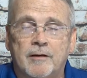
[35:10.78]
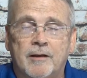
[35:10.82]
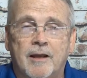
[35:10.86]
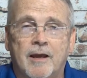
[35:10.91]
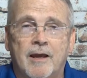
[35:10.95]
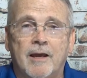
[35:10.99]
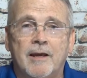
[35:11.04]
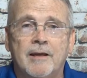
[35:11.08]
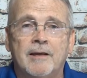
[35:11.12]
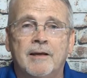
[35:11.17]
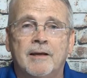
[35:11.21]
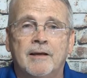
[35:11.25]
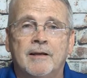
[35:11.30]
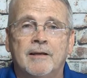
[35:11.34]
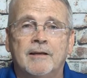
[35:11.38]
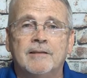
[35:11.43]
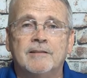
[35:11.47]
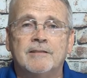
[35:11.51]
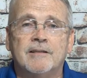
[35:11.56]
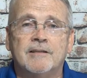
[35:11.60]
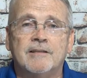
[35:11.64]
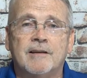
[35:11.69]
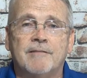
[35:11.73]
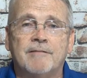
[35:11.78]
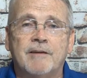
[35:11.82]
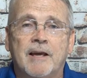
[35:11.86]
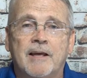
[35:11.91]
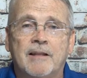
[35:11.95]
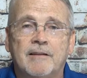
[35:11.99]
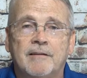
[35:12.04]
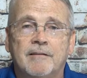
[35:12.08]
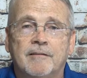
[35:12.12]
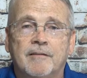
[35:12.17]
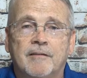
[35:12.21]
K. He says, I've
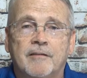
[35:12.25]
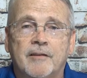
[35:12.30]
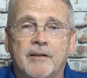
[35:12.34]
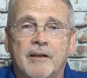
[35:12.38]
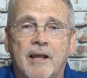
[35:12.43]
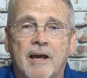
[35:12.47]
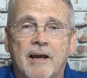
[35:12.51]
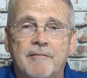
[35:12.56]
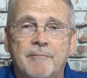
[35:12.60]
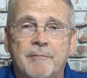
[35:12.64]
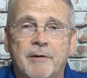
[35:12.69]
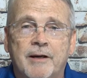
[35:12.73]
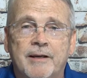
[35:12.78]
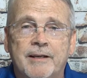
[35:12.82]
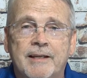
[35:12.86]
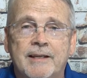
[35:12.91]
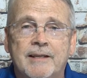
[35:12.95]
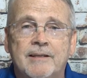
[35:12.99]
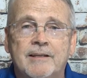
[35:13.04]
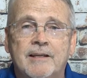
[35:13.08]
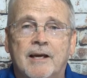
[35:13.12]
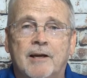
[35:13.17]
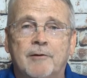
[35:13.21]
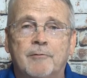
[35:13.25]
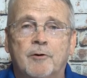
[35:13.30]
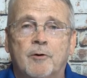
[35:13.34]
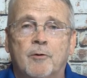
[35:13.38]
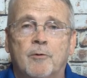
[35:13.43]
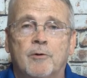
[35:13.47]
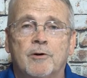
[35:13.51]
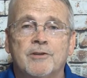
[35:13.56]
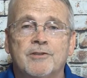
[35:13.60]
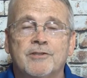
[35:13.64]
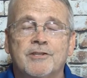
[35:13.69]
had the LiveMind NDI
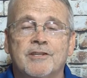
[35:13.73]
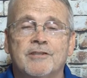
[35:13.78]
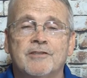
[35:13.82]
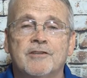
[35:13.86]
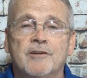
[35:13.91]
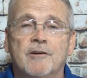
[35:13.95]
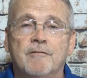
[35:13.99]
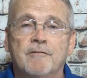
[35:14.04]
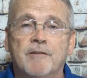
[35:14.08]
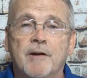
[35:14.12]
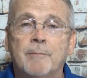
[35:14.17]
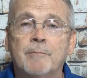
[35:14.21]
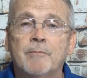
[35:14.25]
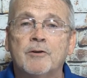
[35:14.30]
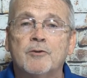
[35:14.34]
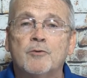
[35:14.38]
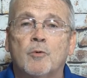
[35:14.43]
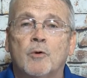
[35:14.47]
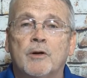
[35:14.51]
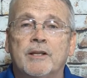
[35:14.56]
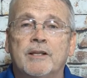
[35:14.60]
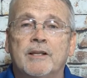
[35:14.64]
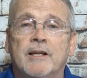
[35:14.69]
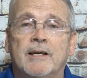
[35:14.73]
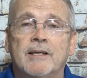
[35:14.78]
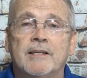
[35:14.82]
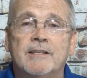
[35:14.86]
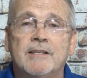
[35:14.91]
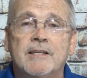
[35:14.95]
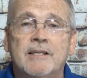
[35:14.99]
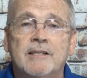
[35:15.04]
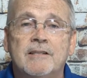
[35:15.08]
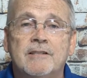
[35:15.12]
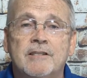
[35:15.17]
recorder since November
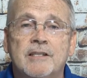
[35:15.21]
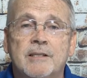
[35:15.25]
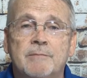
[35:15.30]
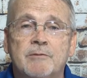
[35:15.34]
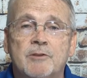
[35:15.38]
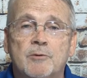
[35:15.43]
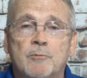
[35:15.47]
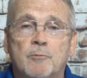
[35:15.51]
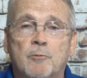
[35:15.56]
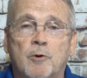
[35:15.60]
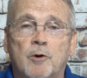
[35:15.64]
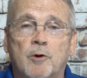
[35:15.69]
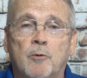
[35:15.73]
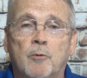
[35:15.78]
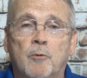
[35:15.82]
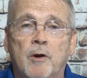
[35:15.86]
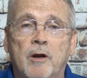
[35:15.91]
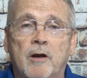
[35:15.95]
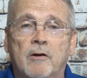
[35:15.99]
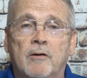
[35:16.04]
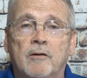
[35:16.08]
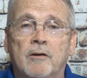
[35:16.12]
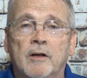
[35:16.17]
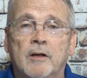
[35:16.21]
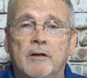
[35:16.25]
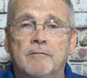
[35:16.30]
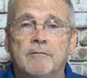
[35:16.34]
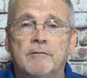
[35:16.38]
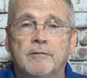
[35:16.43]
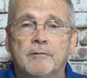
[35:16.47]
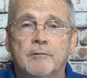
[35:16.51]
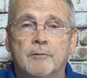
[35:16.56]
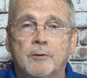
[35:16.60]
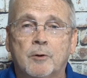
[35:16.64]
2019, seems to work well
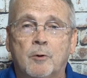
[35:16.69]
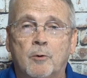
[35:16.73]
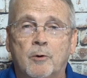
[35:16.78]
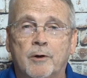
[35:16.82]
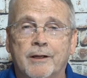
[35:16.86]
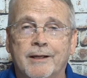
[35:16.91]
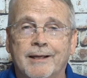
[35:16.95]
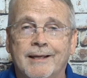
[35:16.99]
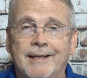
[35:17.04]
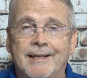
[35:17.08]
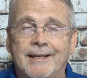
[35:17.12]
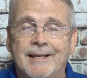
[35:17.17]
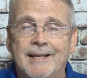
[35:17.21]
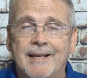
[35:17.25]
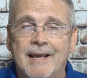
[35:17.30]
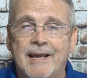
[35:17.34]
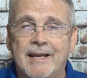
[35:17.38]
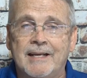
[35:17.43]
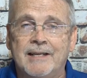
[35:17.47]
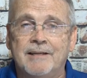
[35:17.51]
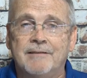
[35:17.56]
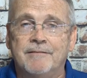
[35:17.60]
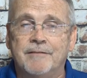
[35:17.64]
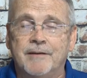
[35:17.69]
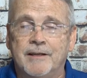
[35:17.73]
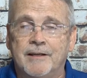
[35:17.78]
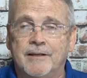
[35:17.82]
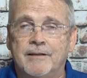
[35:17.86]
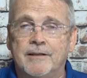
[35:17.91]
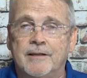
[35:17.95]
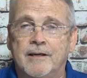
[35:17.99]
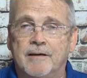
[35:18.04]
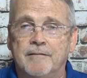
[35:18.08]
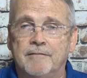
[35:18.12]
for recording in native
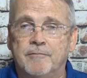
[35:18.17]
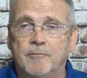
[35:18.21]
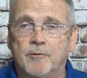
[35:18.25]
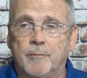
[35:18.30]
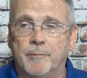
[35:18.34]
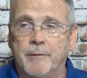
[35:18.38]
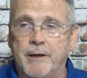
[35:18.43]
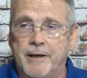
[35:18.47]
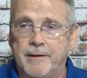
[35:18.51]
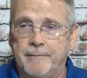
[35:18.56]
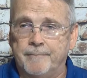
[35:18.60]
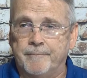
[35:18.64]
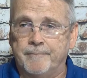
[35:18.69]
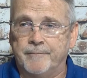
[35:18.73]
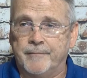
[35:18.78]
NDI format.